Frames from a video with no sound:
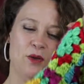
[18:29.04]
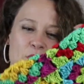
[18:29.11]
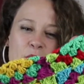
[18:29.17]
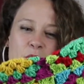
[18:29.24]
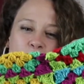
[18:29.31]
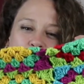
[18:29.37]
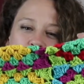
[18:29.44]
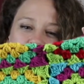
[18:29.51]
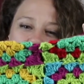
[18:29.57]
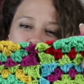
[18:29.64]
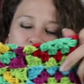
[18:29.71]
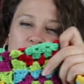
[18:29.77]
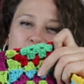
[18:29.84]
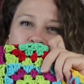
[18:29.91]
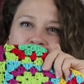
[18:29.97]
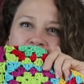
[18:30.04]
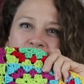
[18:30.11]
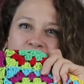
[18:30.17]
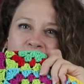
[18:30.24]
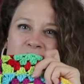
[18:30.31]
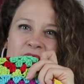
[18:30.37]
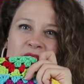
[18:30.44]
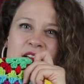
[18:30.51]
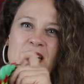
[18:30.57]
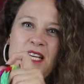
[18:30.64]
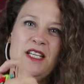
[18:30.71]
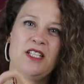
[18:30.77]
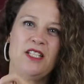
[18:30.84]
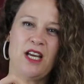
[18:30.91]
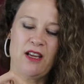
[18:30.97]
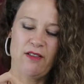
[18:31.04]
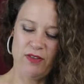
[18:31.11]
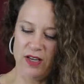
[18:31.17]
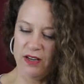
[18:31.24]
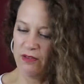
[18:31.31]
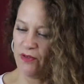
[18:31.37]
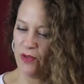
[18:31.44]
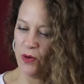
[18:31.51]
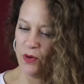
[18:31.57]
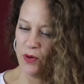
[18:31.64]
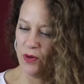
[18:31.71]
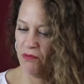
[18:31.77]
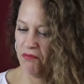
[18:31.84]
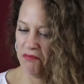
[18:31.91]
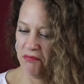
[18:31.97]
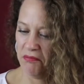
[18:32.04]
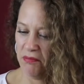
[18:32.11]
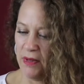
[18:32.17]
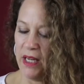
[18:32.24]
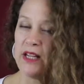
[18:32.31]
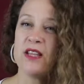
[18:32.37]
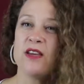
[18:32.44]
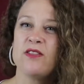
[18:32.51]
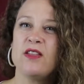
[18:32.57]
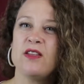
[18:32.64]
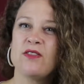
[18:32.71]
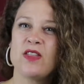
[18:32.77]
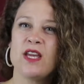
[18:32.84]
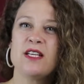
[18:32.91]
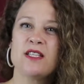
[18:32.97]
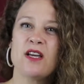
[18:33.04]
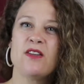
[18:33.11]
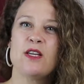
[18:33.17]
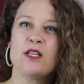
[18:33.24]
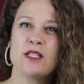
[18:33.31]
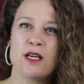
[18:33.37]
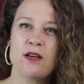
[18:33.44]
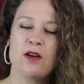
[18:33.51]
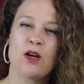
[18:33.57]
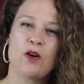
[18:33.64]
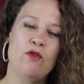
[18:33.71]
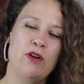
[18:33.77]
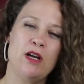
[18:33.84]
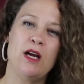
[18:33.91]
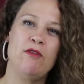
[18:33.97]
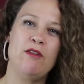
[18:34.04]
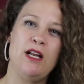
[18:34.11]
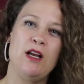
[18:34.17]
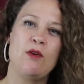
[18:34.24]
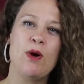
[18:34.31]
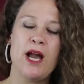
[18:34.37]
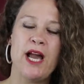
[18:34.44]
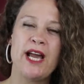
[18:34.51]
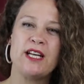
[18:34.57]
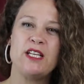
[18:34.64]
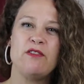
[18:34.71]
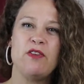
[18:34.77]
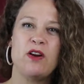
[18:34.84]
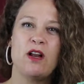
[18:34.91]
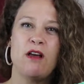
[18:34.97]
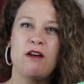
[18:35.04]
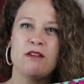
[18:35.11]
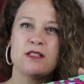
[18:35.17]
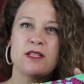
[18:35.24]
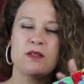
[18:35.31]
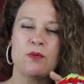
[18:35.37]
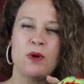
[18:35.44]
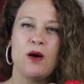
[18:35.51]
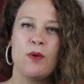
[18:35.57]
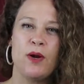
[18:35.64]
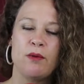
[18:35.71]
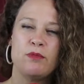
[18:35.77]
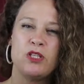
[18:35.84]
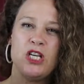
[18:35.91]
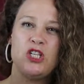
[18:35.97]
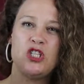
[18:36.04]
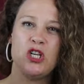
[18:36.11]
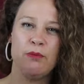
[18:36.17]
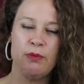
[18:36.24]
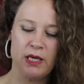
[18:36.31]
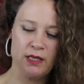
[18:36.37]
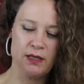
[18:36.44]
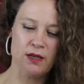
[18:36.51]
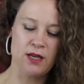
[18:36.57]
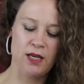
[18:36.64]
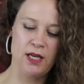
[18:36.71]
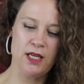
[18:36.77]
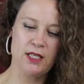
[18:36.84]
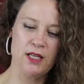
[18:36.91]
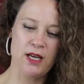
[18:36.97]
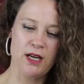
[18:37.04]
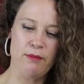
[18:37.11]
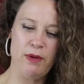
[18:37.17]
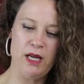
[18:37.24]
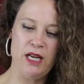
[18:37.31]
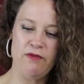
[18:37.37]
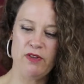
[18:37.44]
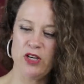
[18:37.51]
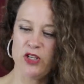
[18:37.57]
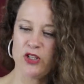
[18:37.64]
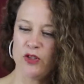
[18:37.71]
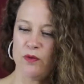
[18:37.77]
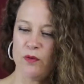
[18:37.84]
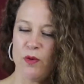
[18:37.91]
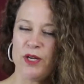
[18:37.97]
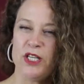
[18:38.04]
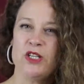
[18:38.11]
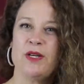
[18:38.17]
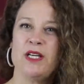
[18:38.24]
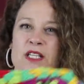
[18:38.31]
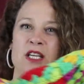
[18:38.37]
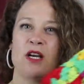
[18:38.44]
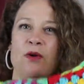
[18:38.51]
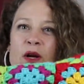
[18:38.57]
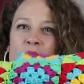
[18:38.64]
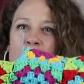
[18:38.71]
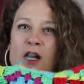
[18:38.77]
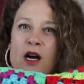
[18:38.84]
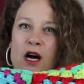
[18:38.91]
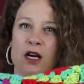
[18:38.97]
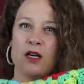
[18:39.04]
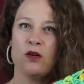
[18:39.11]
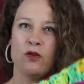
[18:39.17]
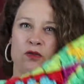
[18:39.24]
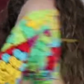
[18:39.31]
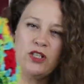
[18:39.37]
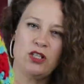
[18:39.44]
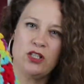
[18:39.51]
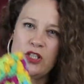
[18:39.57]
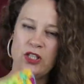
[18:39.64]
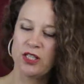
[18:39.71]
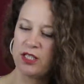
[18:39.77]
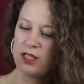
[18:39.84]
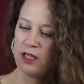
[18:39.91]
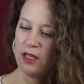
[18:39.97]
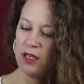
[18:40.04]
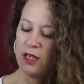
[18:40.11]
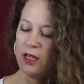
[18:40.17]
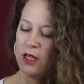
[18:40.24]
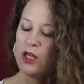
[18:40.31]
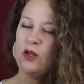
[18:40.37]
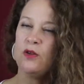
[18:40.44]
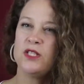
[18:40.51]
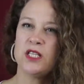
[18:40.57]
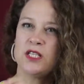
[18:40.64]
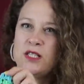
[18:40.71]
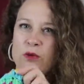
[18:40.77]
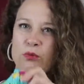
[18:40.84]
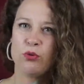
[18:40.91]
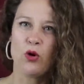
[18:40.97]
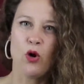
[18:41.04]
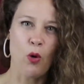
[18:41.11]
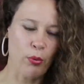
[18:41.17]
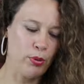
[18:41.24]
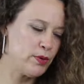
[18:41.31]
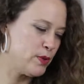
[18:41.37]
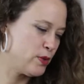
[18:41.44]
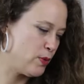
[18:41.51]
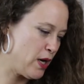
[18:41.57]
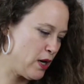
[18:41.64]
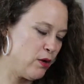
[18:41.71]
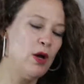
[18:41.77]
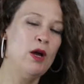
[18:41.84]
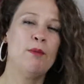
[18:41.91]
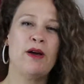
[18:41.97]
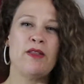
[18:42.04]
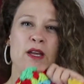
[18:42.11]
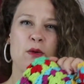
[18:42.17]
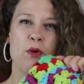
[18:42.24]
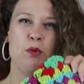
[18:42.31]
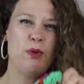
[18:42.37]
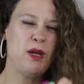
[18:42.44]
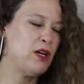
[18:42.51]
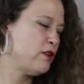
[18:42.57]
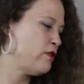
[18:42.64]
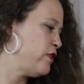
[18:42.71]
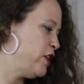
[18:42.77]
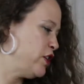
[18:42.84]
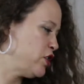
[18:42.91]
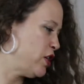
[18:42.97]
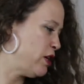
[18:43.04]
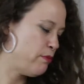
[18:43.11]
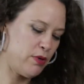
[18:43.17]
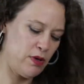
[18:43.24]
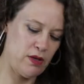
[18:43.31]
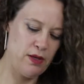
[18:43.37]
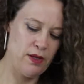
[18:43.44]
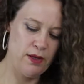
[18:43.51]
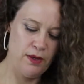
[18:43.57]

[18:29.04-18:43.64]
or just save it for things like this that are really quite handy for class as well when I'm teaching, because it's like a mini version of what we're doing, so I can often just use this as a prop as well. But I think it would be good to finish it, but